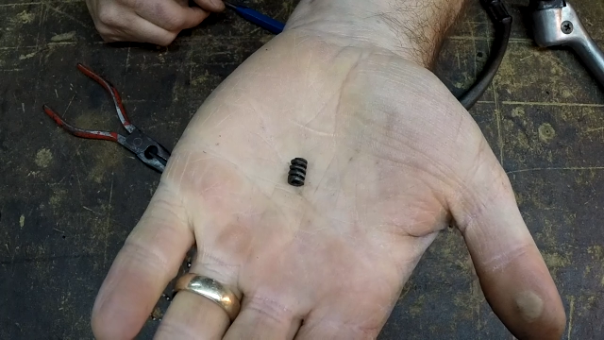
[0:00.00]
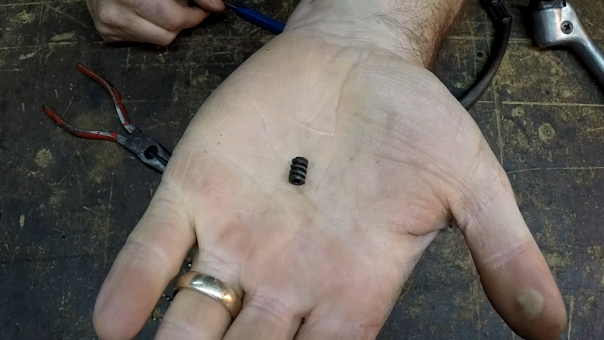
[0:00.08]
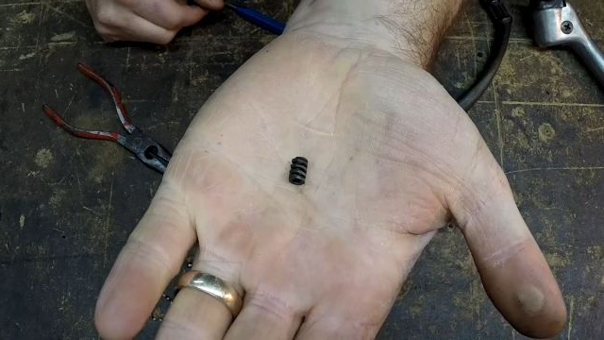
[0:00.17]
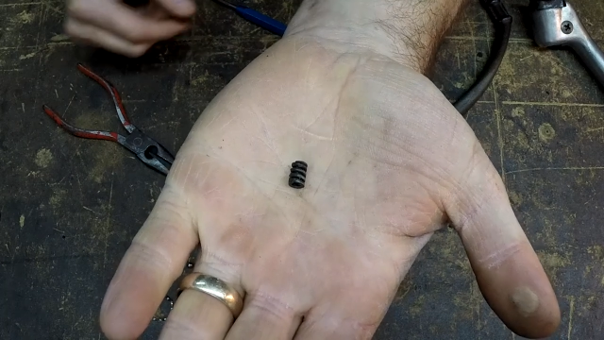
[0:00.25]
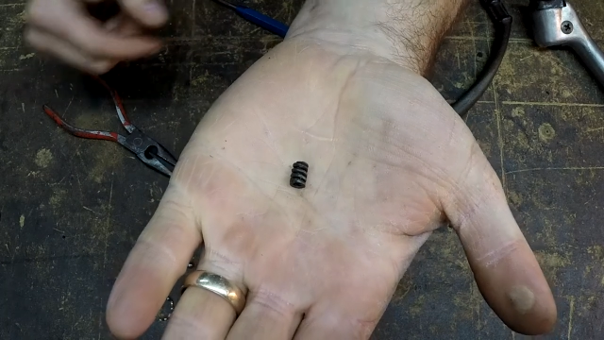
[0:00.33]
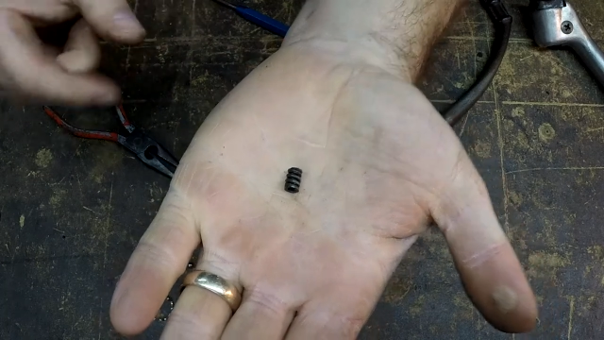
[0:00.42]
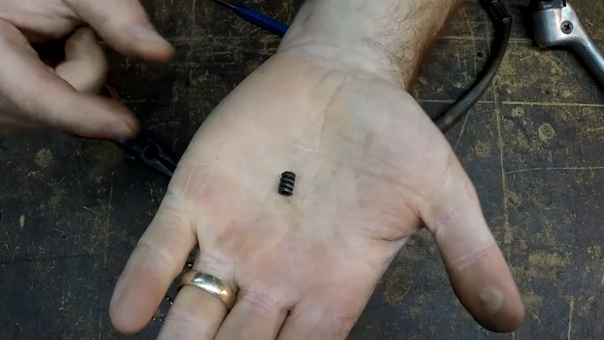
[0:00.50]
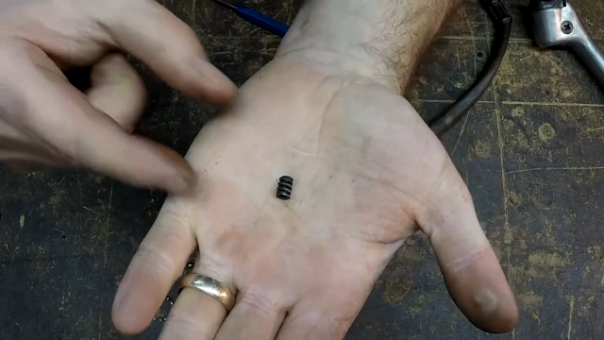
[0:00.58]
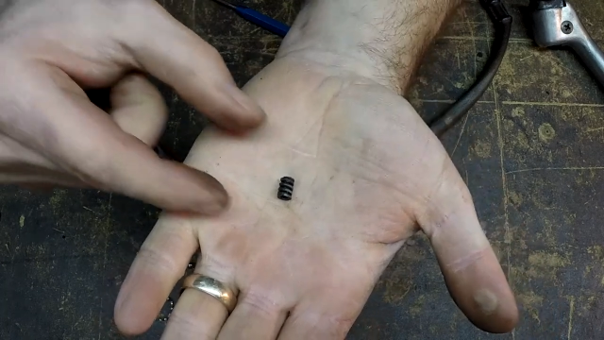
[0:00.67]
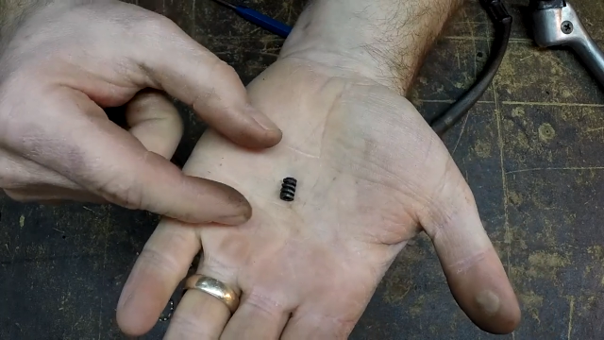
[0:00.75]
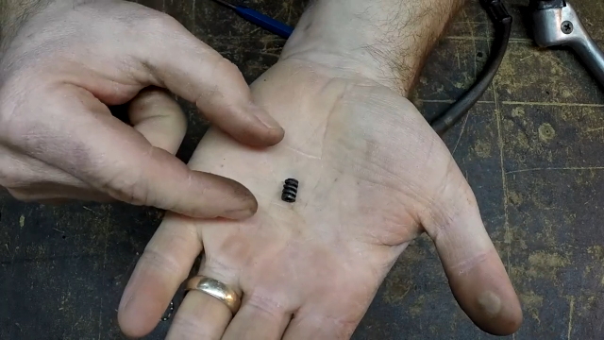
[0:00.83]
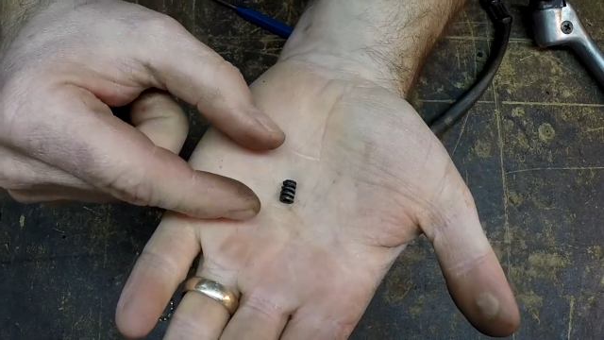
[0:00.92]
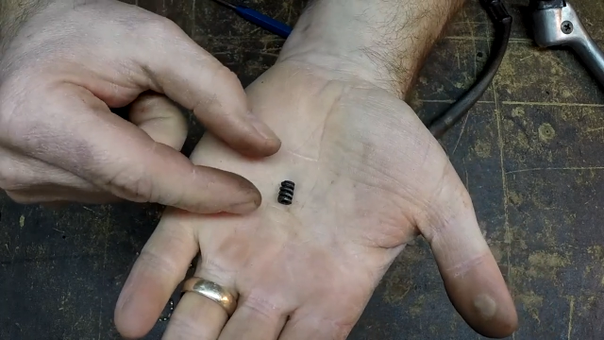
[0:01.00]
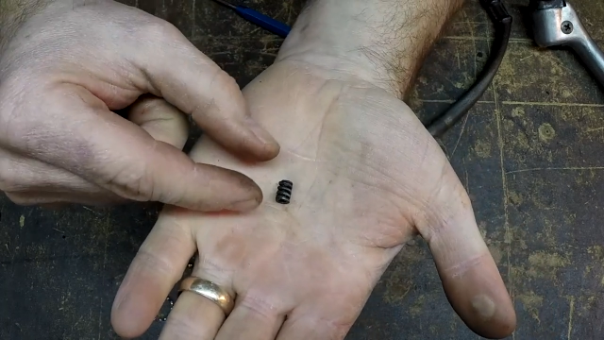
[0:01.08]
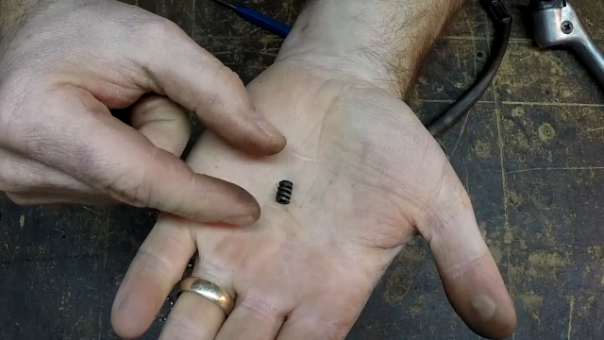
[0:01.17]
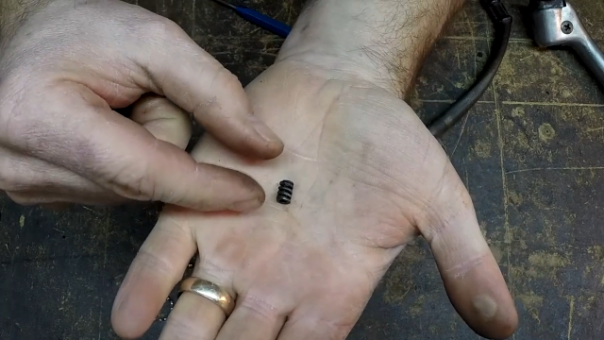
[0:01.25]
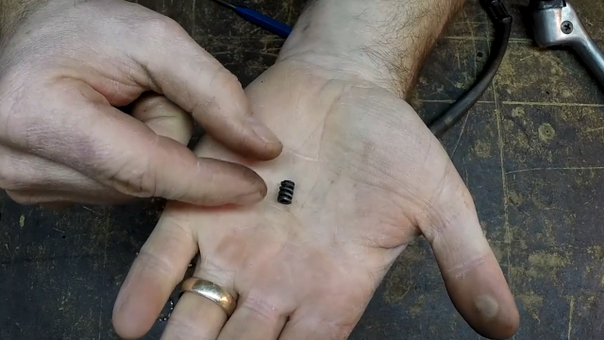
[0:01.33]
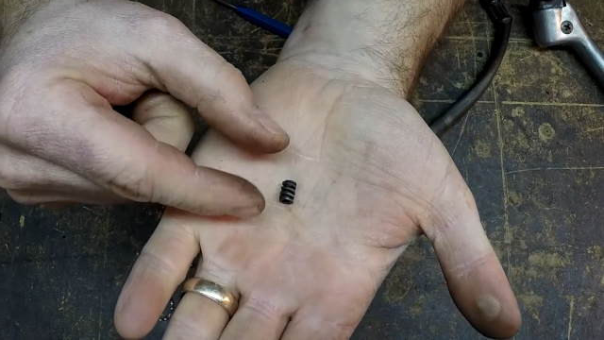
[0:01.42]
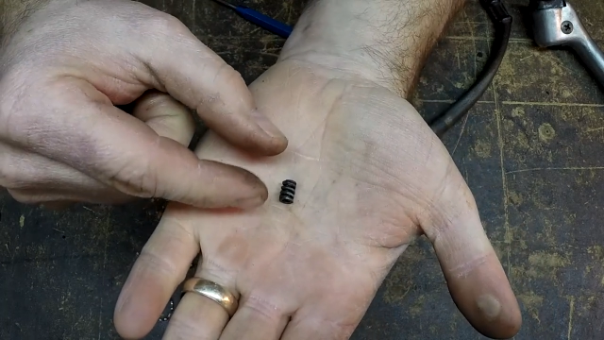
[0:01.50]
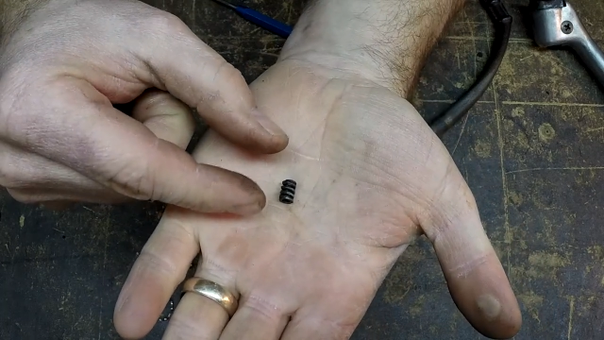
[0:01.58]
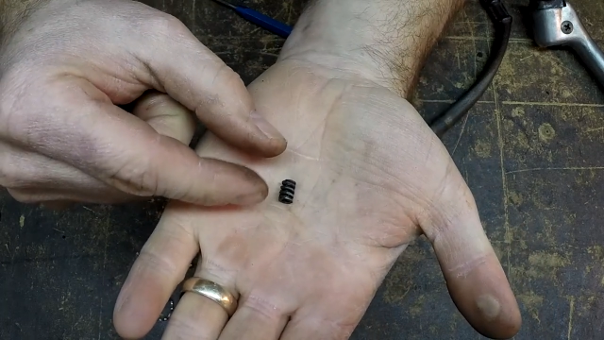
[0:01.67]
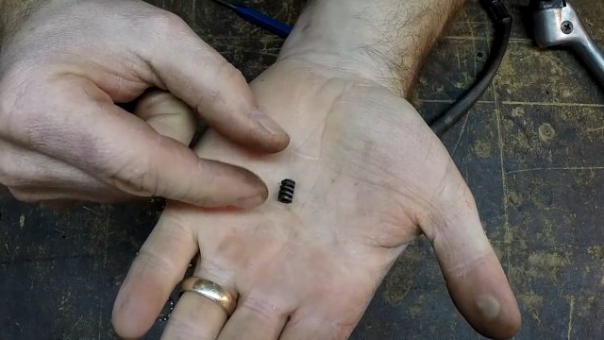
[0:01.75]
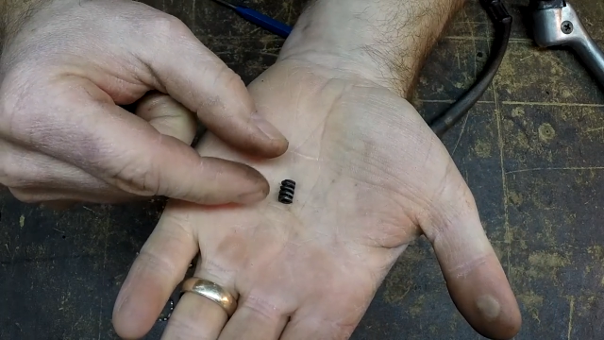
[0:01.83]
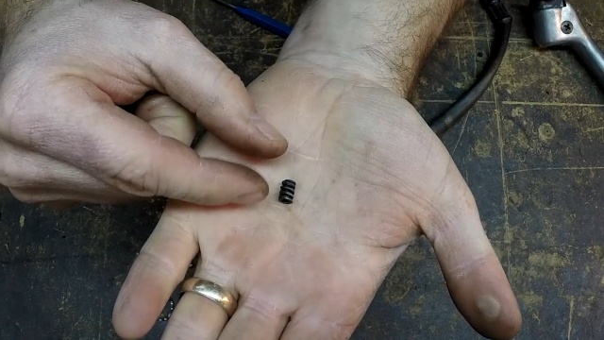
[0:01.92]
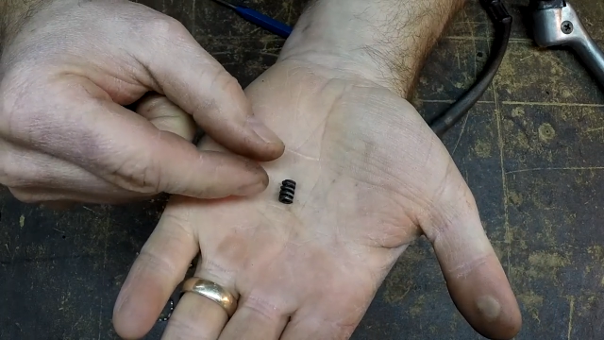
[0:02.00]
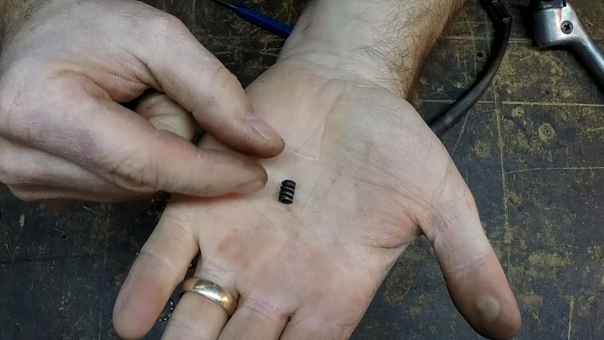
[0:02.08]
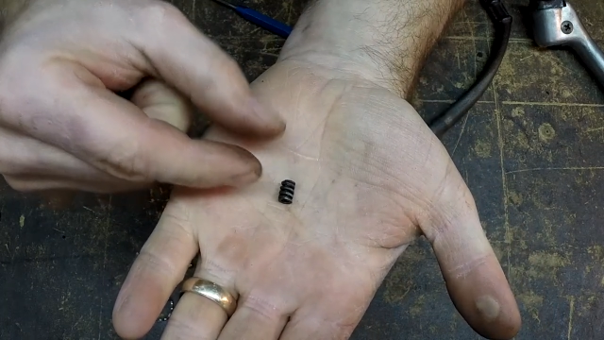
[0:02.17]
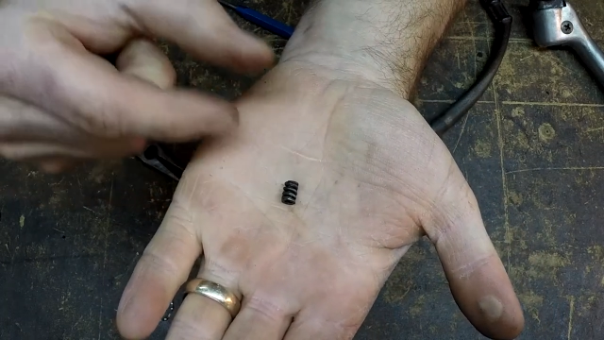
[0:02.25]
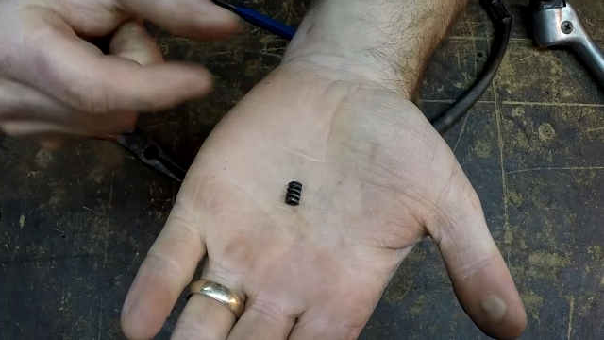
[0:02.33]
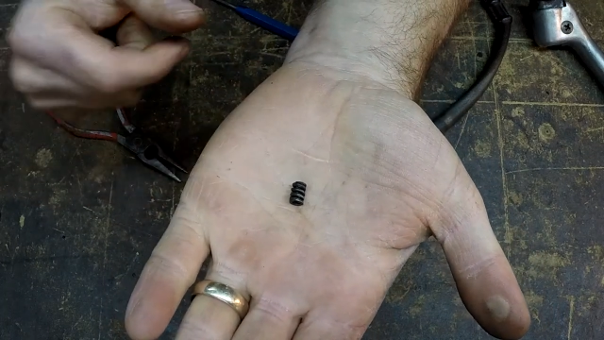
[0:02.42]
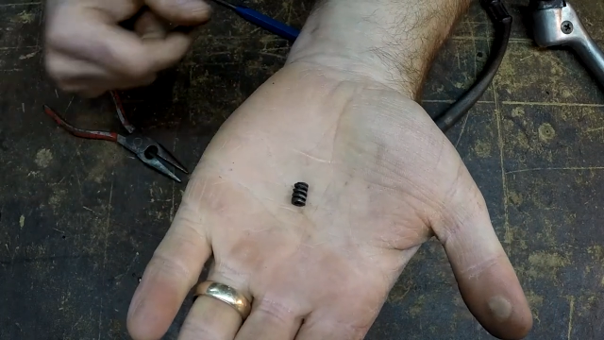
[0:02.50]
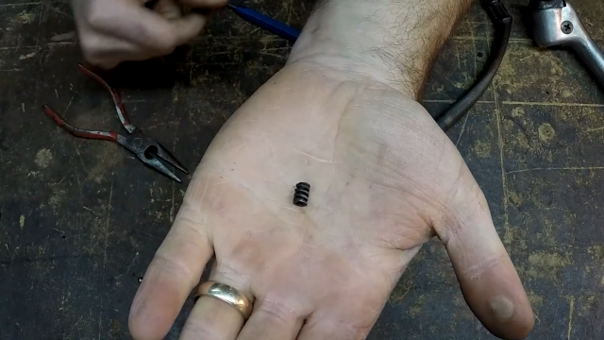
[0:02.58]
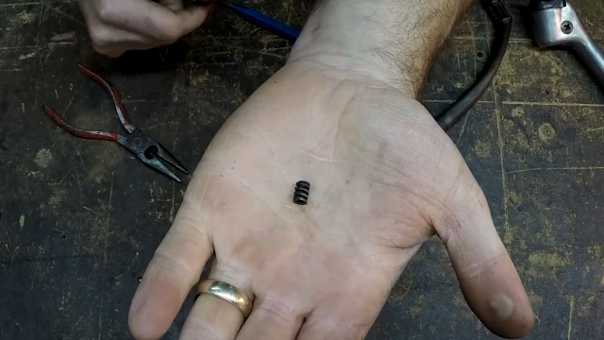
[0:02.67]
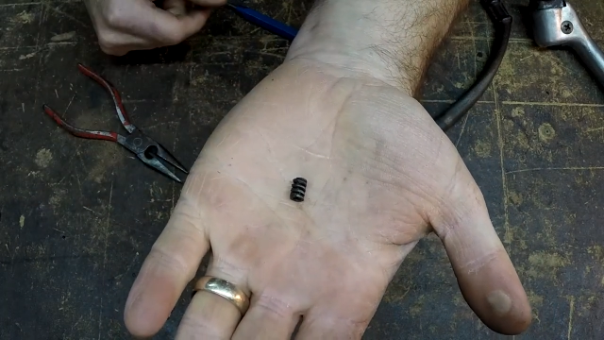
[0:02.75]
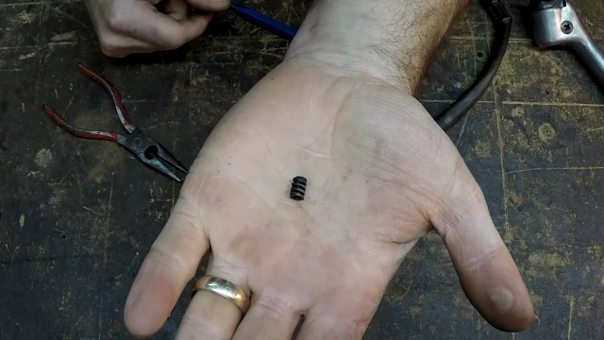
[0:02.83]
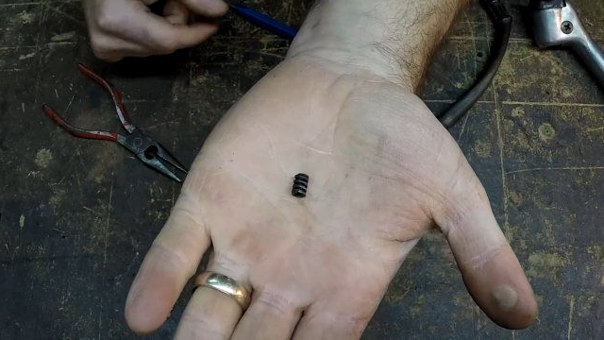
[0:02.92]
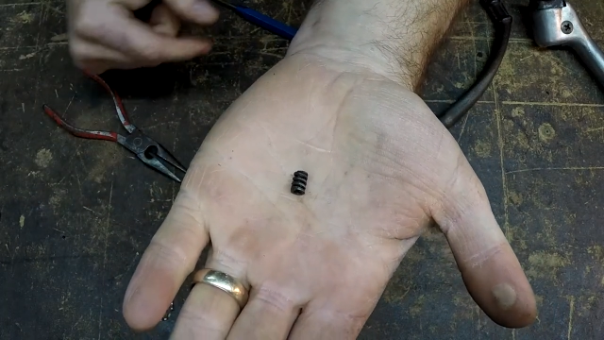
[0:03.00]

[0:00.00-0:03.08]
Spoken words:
[unreadable: no face in view]